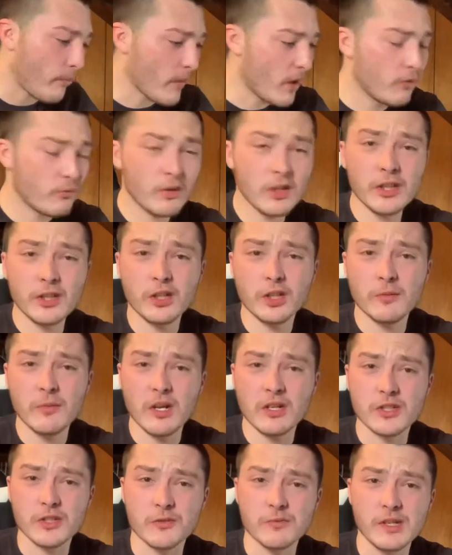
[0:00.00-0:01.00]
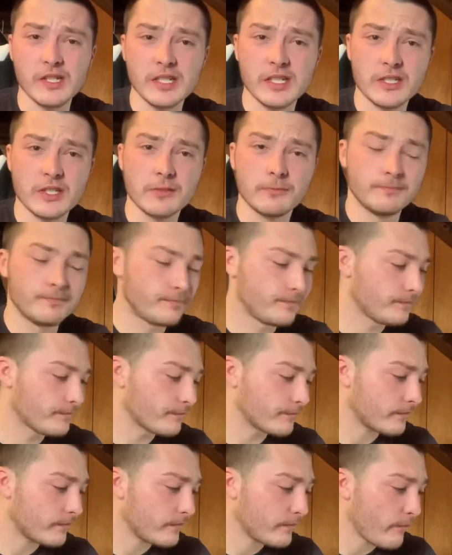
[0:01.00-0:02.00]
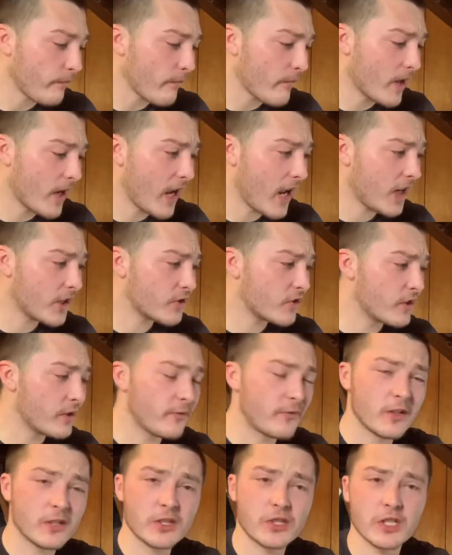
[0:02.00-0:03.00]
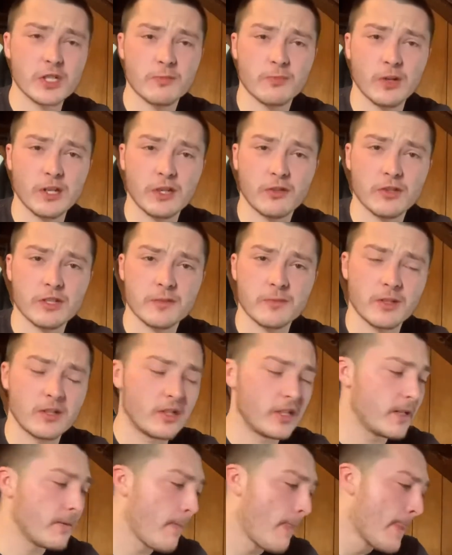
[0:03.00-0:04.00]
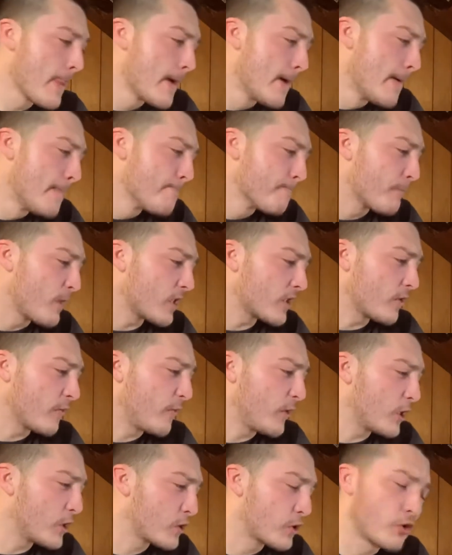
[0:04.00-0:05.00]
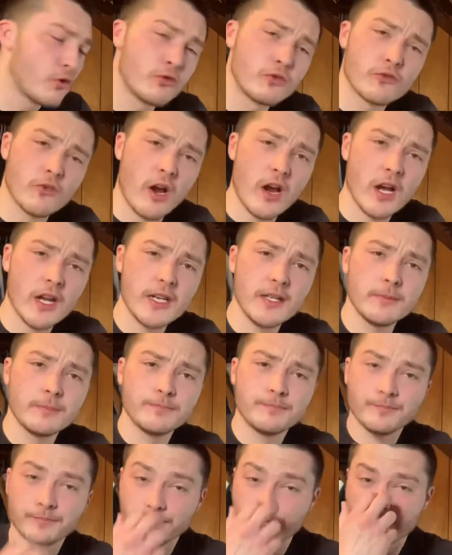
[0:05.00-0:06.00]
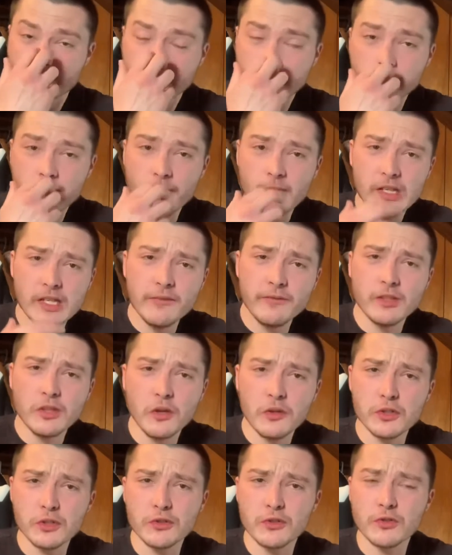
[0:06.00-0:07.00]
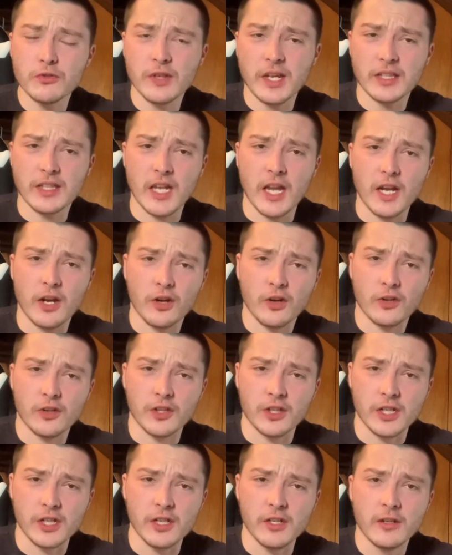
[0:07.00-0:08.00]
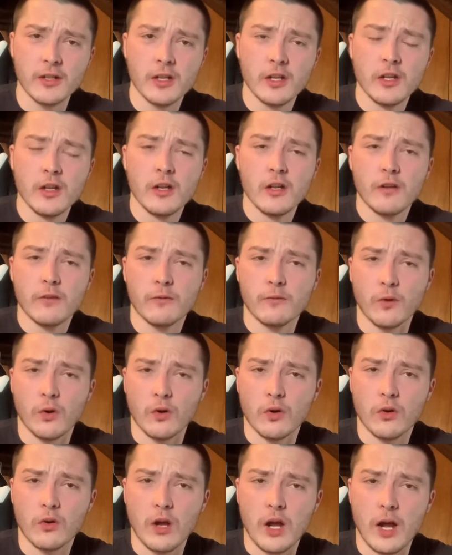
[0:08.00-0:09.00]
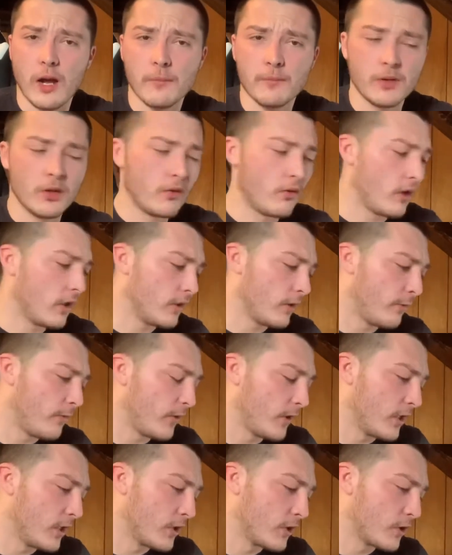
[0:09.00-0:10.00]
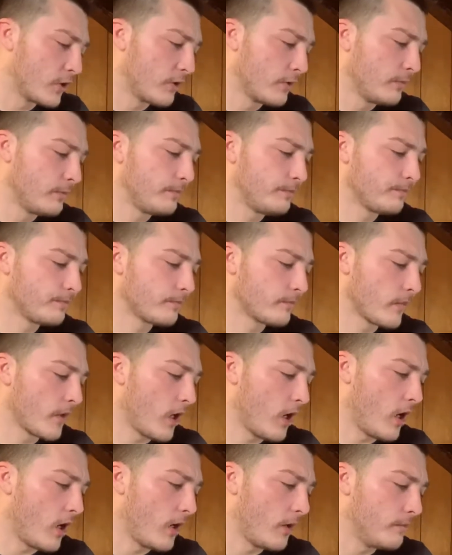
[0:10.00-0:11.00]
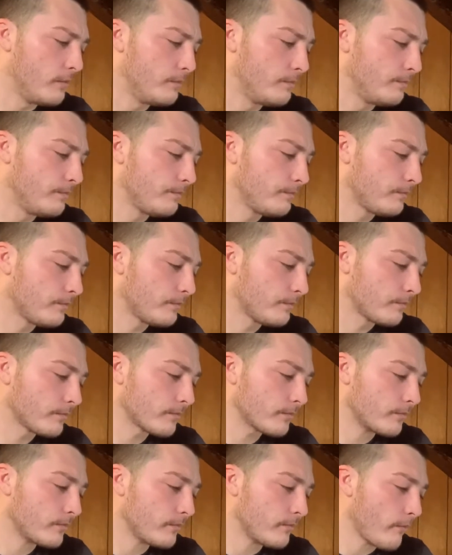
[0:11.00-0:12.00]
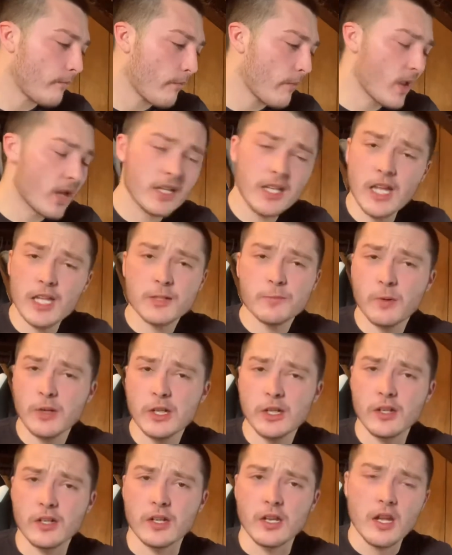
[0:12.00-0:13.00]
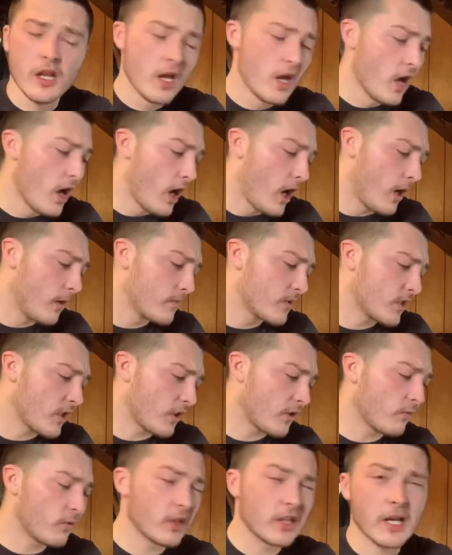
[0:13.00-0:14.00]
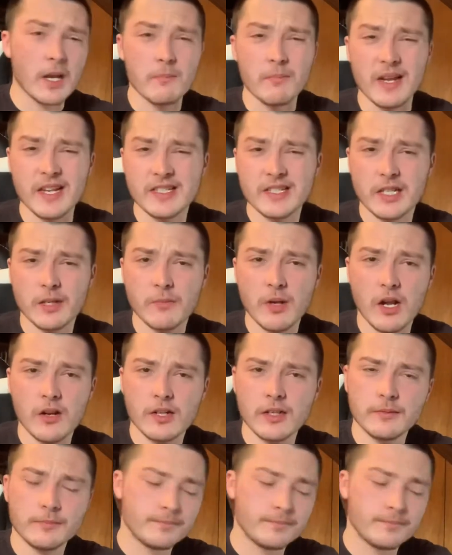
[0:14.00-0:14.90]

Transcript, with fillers: Really good amount of sweetness. Actually finishes pretty crisp and clean. Doesn't finish too dry, even though you do get that earthy floral hop note on the finish. Um, yeah, it's pretty good. Um, there's nothing really amazing about it,